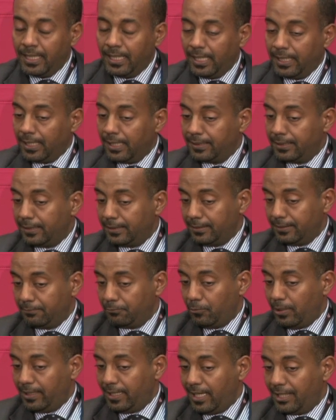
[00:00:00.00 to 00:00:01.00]
And I think
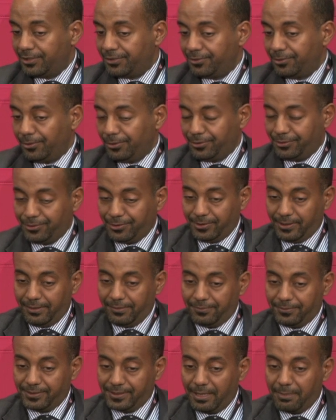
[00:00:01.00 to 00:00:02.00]
one has to also
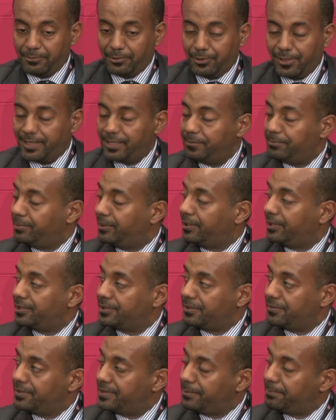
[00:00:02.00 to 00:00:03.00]
give some credit
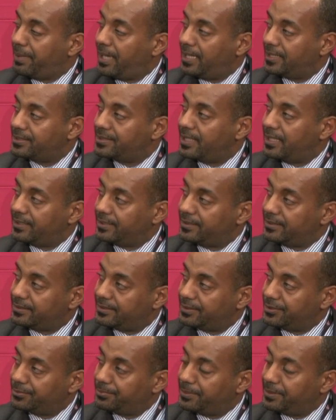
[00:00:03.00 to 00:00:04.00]
because over the past 10
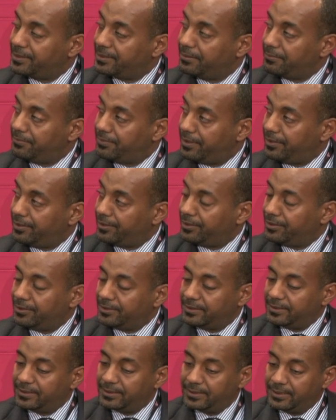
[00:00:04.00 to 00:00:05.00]
years there's been some very
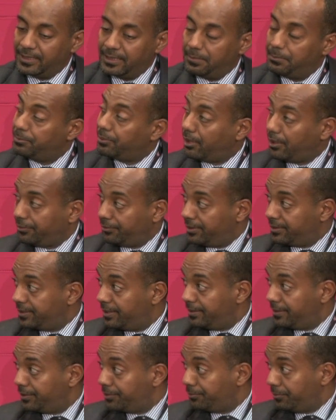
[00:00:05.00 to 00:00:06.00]
good progress
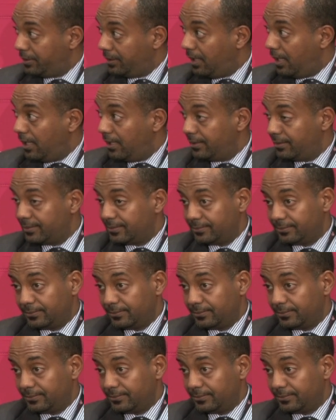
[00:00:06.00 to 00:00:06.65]
in this regard.